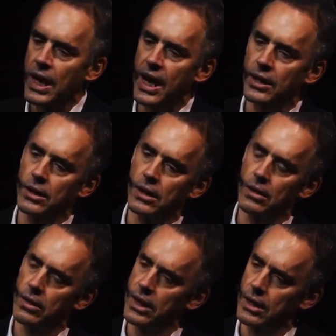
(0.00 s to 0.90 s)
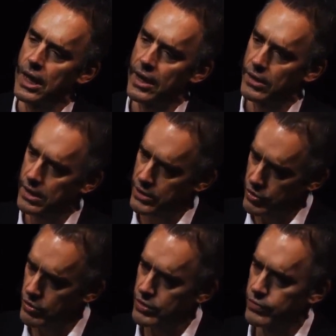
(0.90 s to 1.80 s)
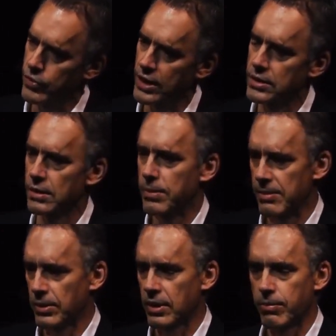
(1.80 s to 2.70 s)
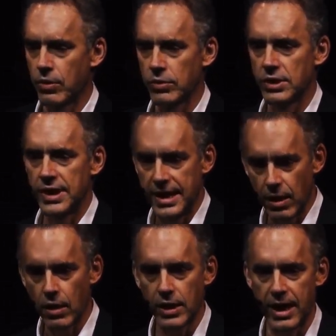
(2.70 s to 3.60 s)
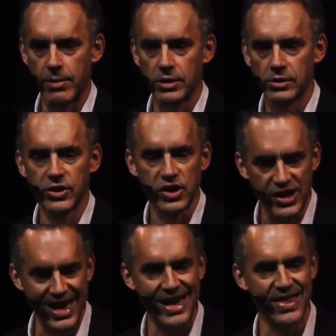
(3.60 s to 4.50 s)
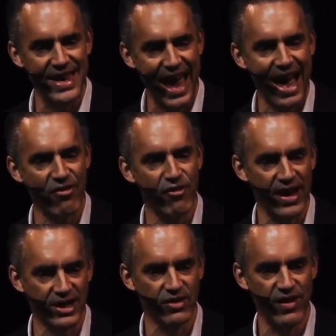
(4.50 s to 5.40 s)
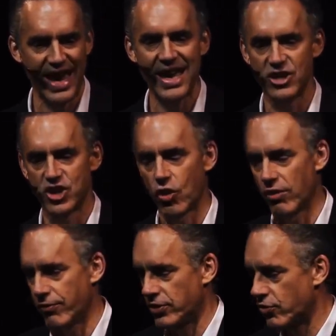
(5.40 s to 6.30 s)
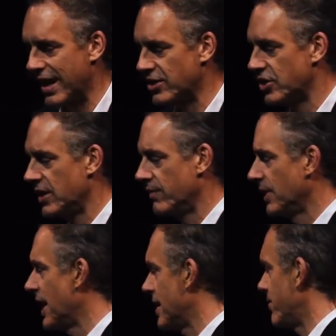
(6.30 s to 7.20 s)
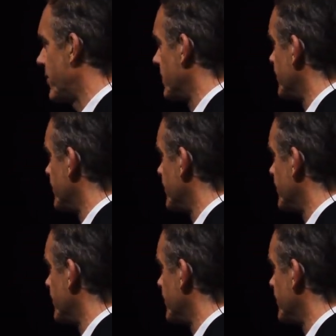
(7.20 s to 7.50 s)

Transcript: and the sorts of drugs that people are prone to take are chemicals that take the affective edge off the tragedy of life.